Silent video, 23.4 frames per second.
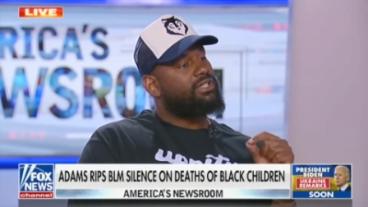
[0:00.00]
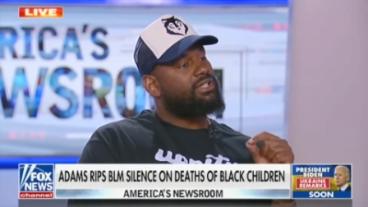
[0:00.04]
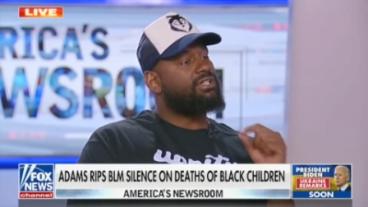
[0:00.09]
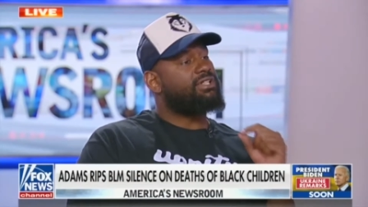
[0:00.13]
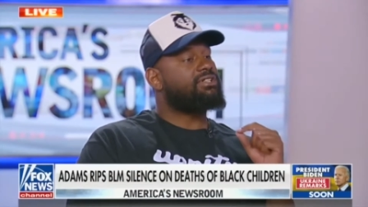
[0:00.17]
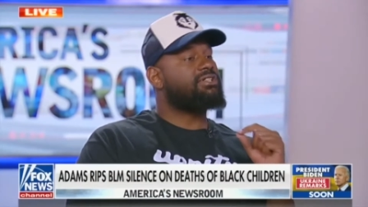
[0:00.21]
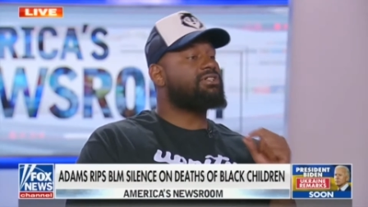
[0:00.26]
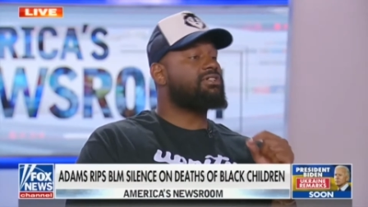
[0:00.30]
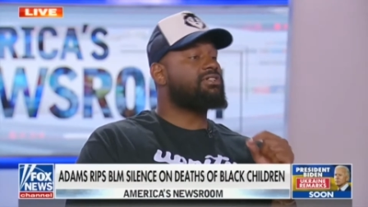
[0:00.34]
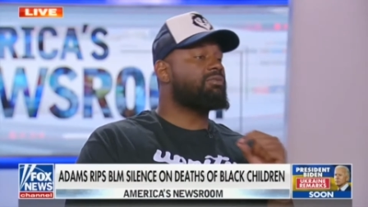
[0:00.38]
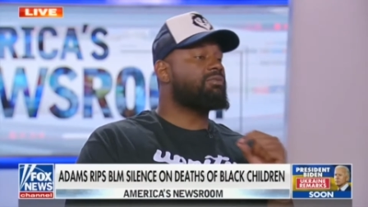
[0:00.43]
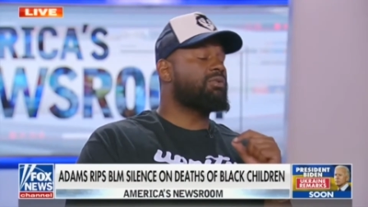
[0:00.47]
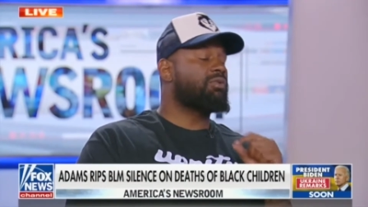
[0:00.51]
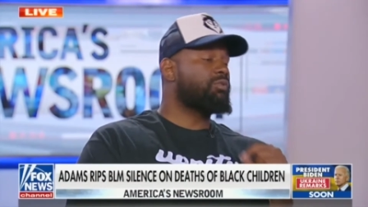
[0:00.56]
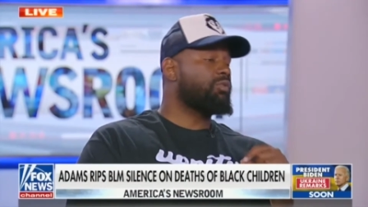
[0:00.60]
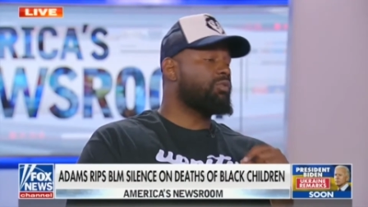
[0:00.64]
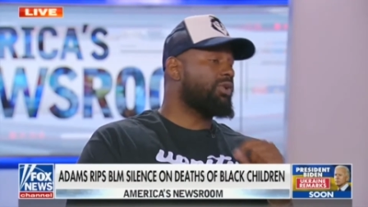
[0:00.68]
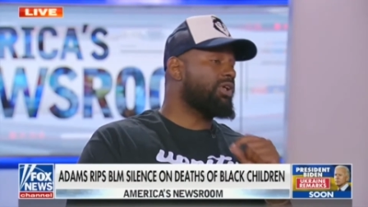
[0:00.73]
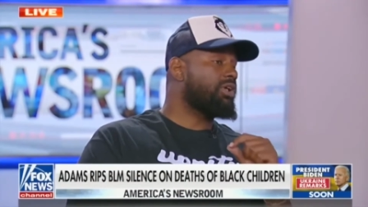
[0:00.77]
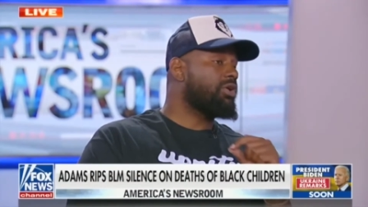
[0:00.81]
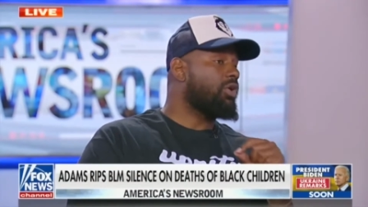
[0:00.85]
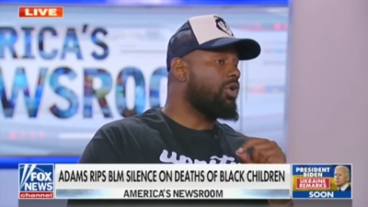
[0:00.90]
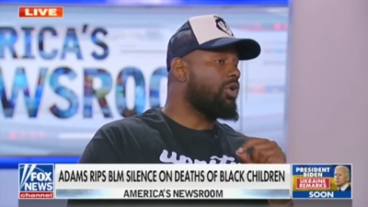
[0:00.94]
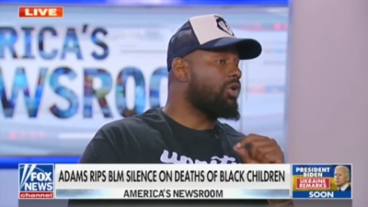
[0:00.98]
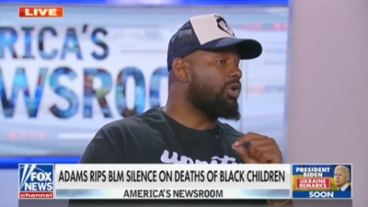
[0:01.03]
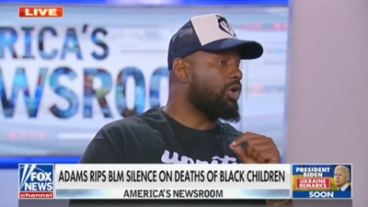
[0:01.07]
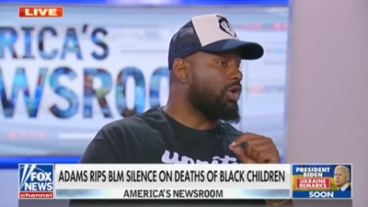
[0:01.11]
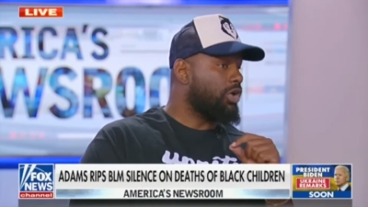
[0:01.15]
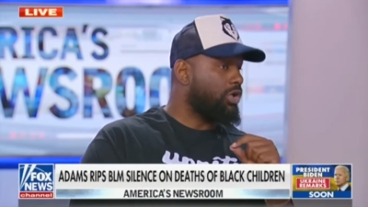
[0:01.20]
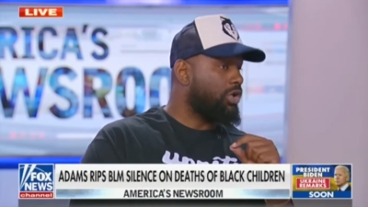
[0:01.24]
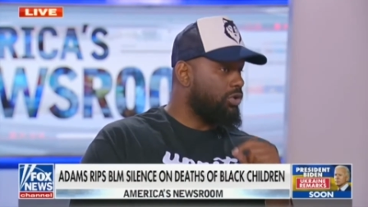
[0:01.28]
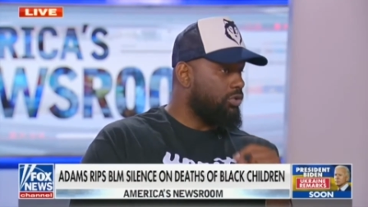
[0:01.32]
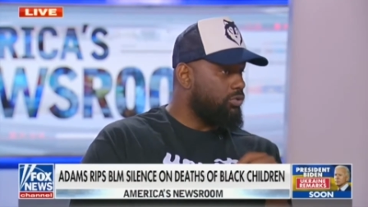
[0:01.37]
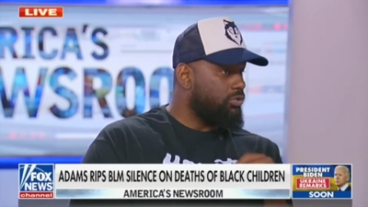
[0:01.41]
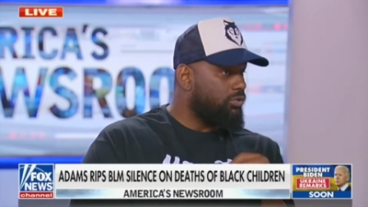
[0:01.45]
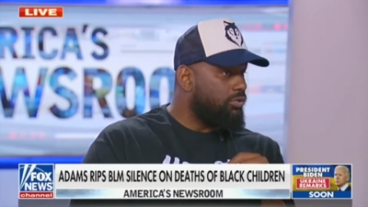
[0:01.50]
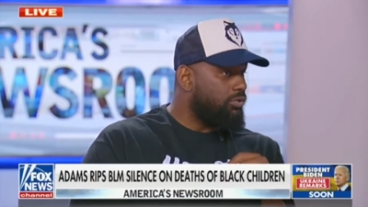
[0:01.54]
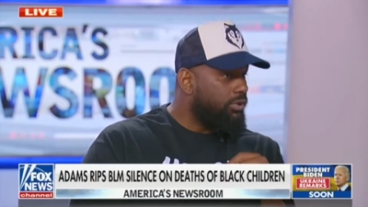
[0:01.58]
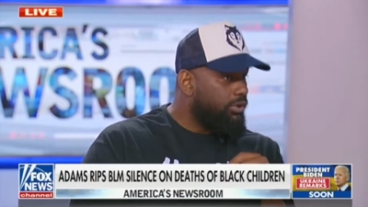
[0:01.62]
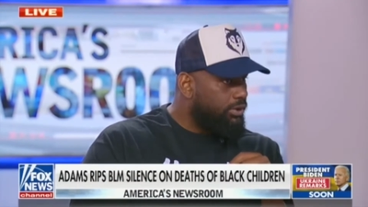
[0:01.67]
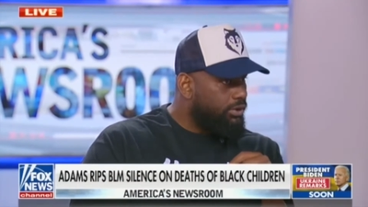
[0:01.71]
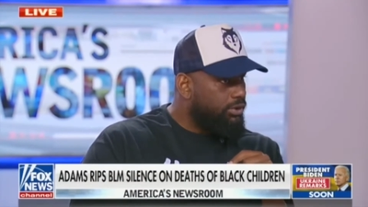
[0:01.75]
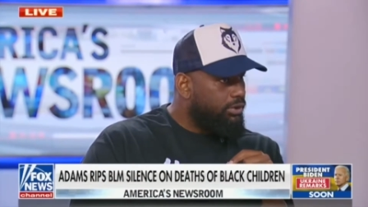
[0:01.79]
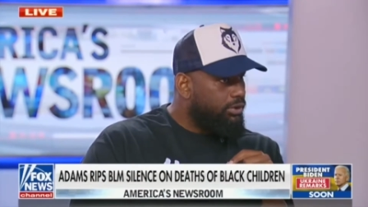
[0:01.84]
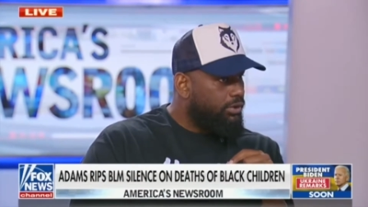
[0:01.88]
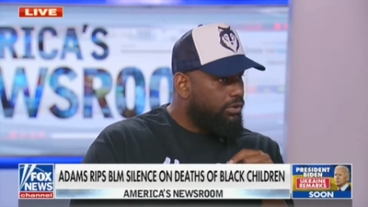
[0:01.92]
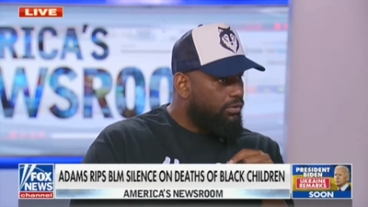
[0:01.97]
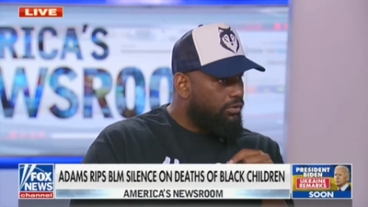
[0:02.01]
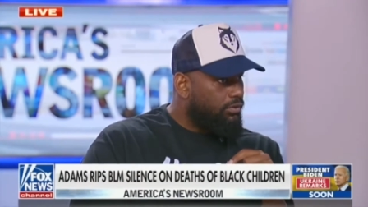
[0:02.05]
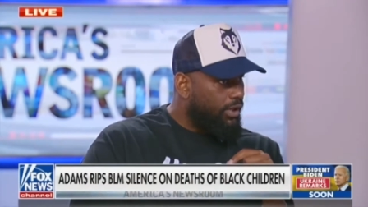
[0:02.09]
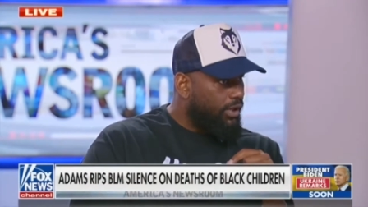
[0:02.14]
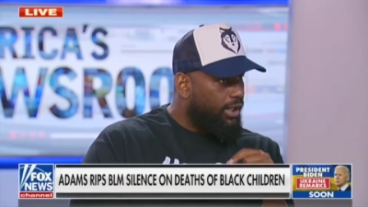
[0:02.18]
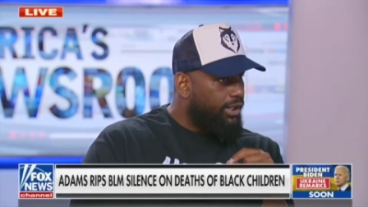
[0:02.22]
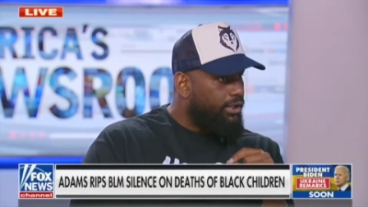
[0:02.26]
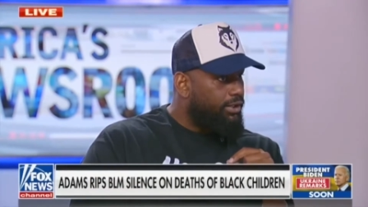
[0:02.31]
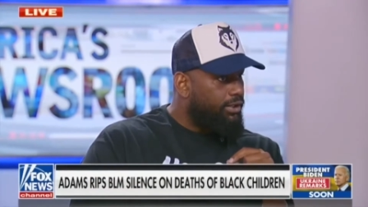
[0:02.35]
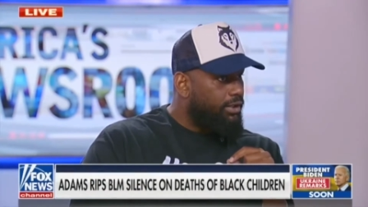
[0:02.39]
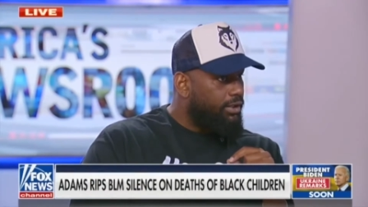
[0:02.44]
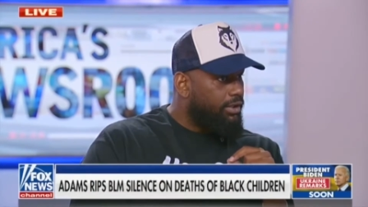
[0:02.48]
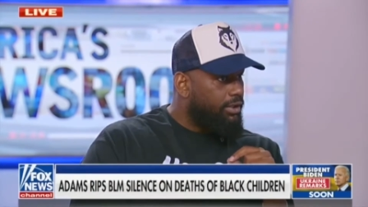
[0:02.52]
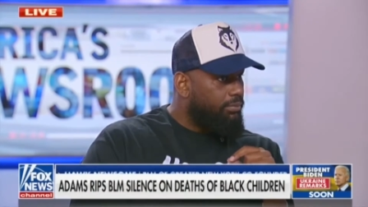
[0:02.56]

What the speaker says: And this is someone we call a right?